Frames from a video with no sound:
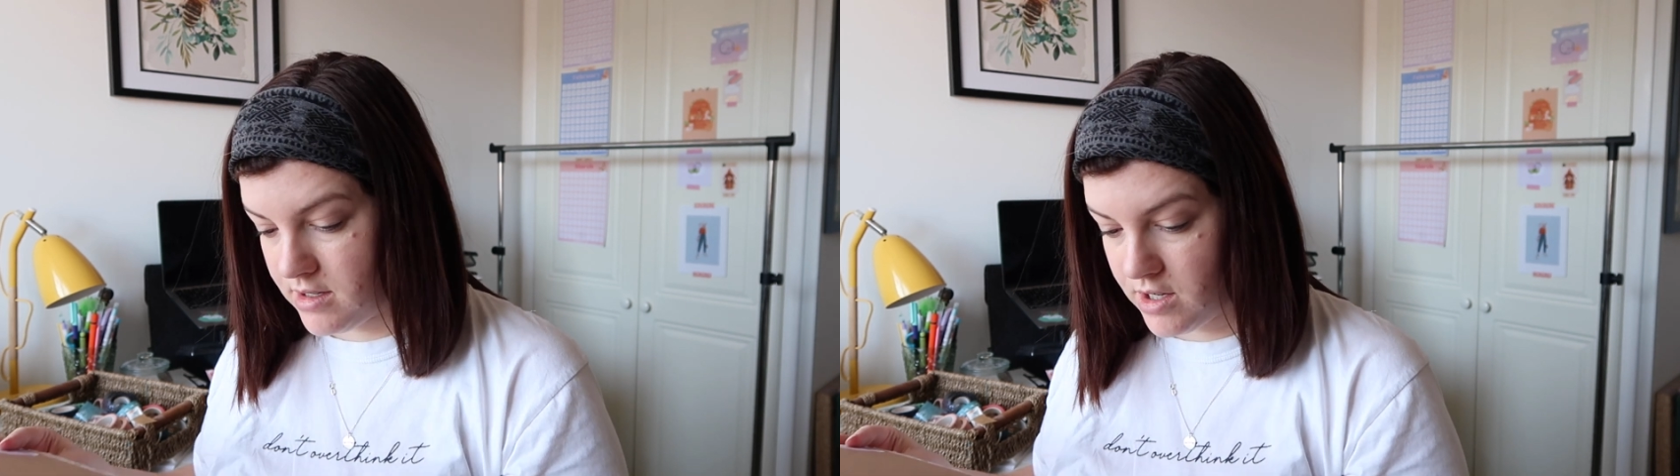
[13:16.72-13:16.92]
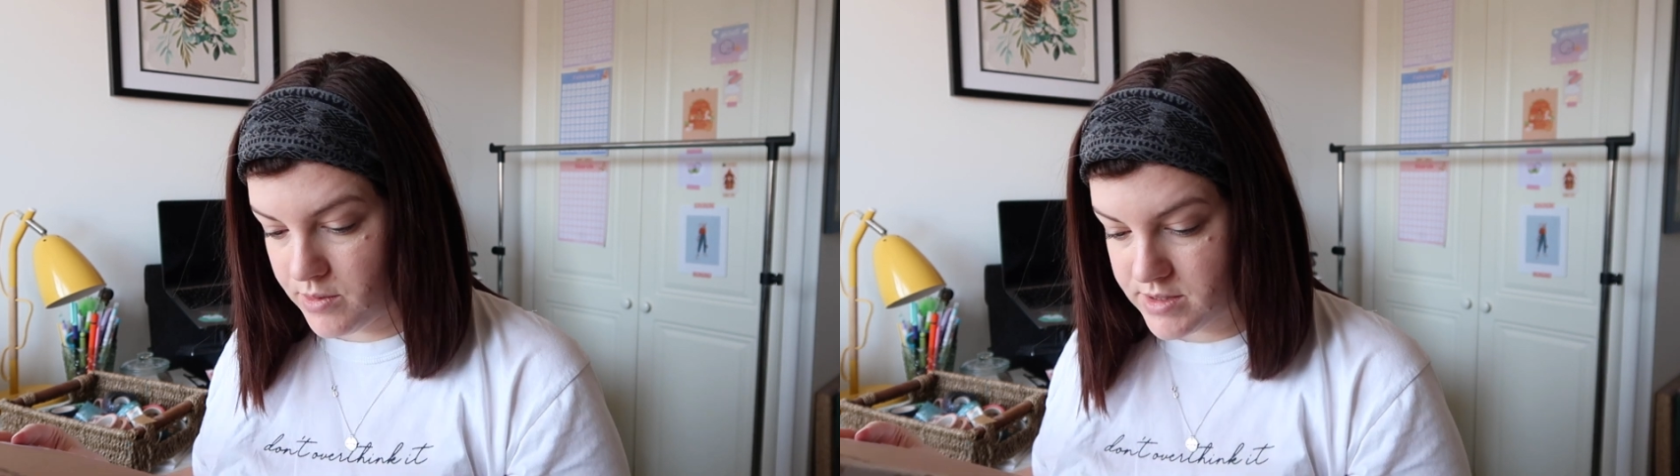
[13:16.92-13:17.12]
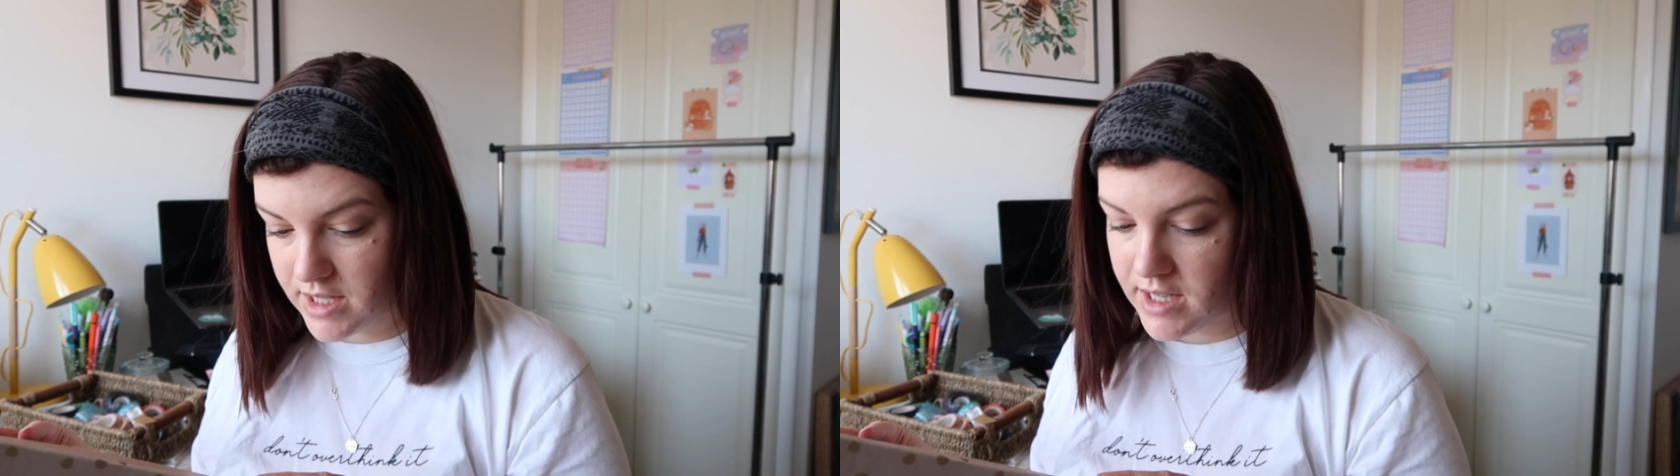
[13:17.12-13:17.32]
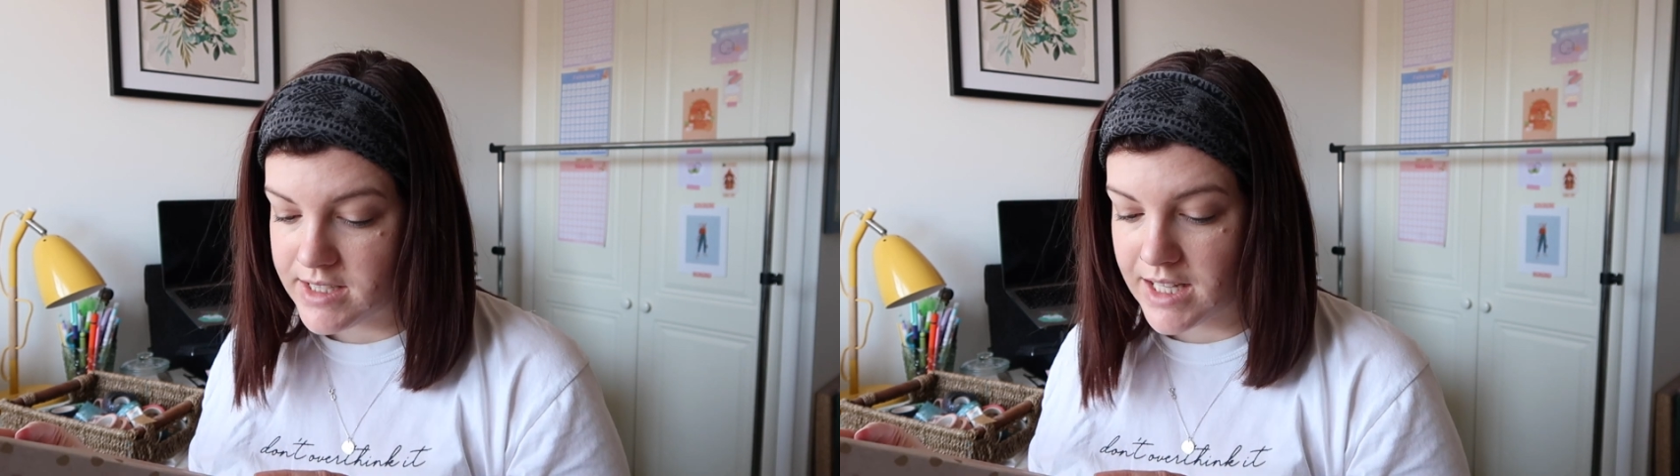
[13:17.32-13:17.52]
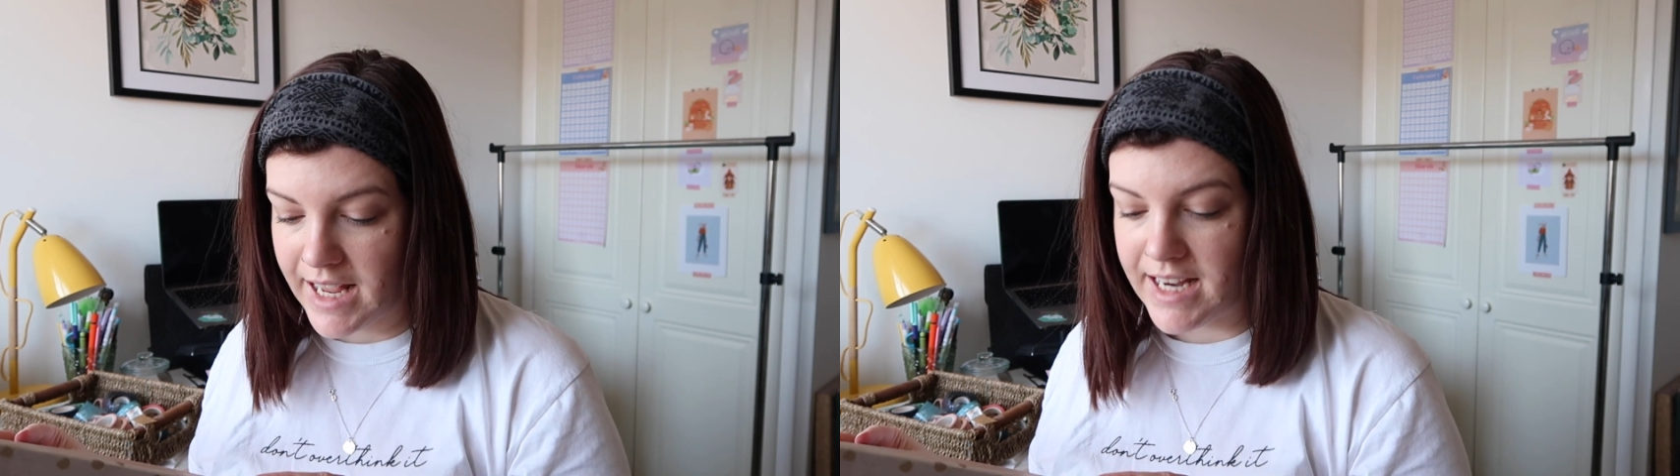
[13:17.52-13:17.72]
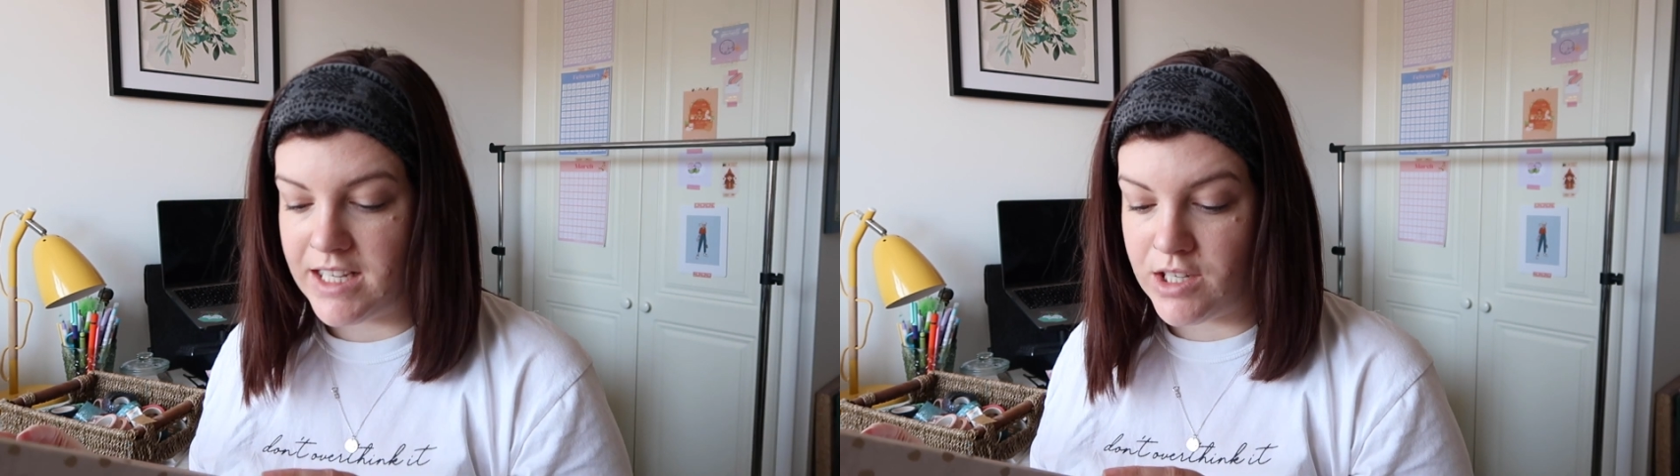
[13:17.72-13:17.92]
it's Lainey